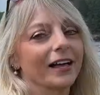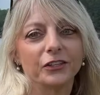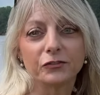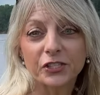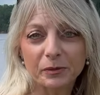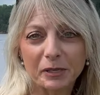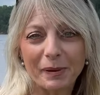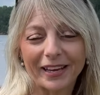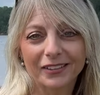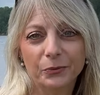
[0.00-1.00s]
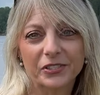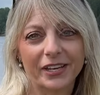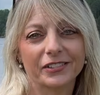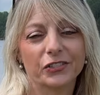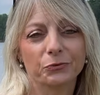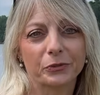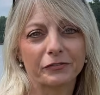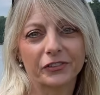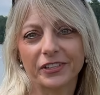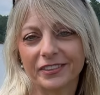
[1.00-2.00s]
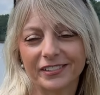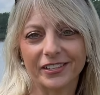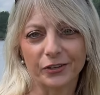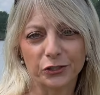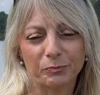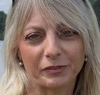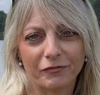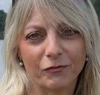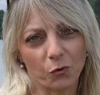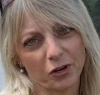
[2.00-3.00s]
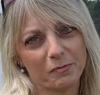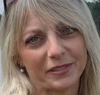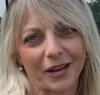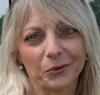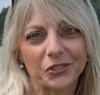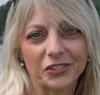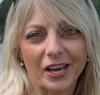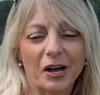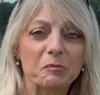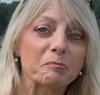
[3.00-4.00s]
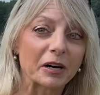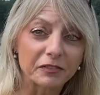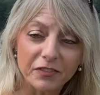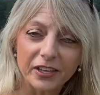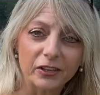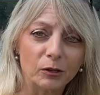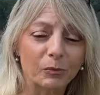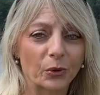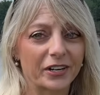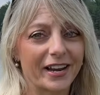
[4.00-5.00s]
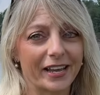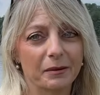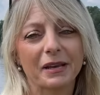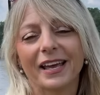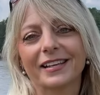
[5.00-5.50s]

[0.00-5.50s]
You've seen me paddle the Wisconsin River in the Dells before, but that was above the Kilborn Dam.